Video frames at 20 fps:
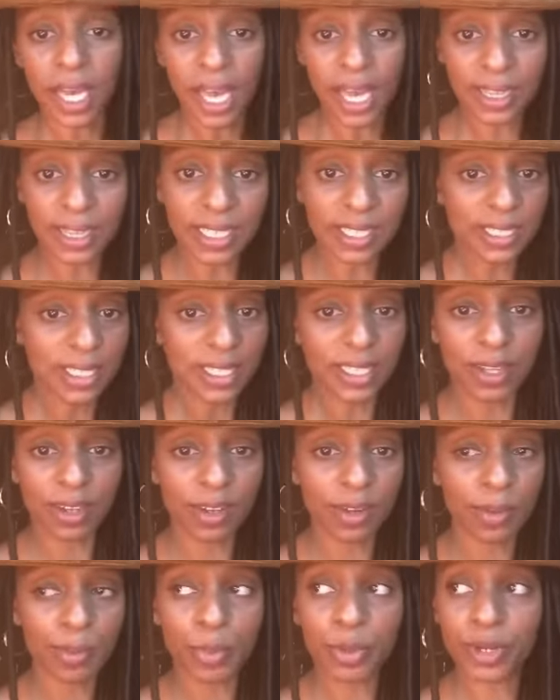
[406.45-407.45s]
I think that
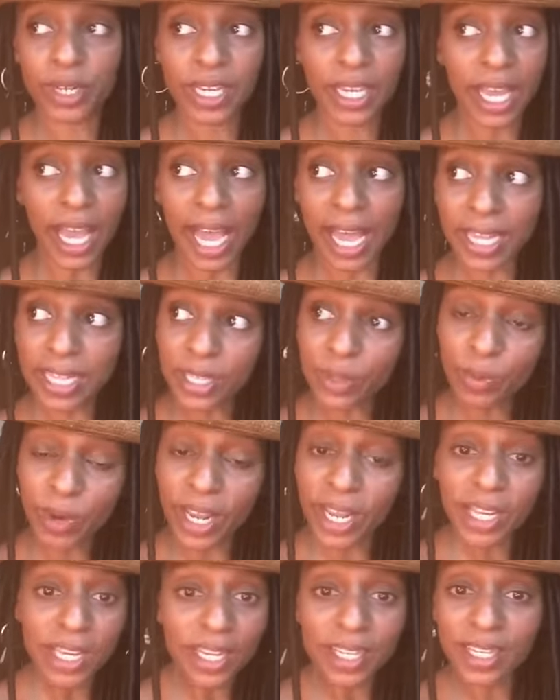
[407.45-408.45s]
they're pretty highly
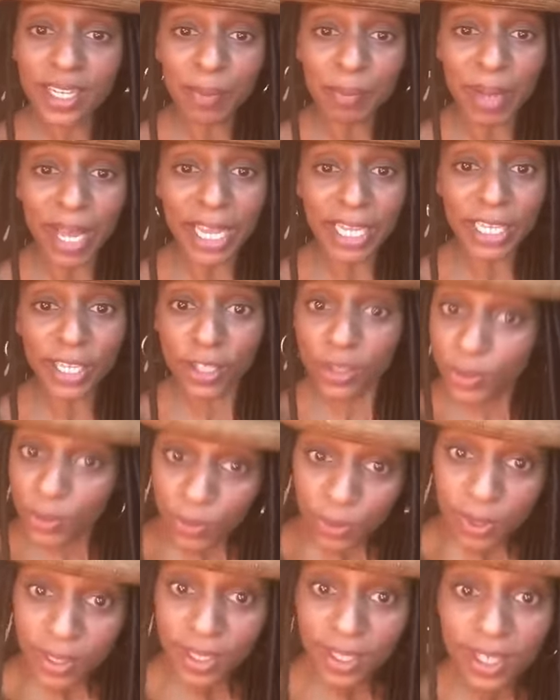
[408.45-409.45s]
rated in my
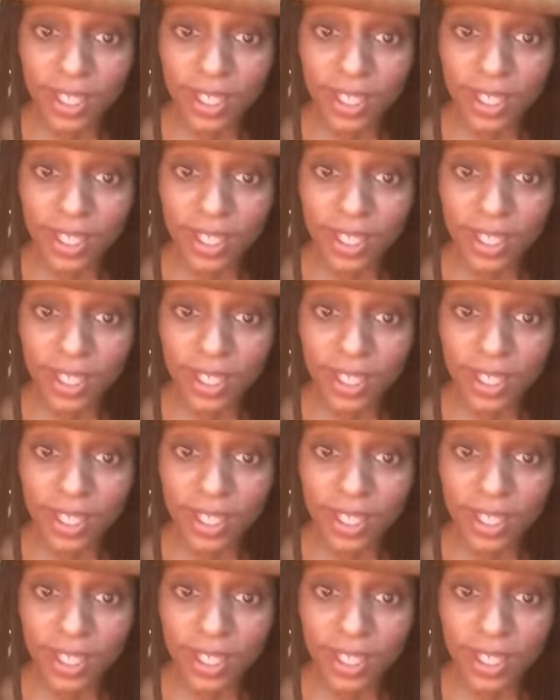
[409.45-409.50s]
queue.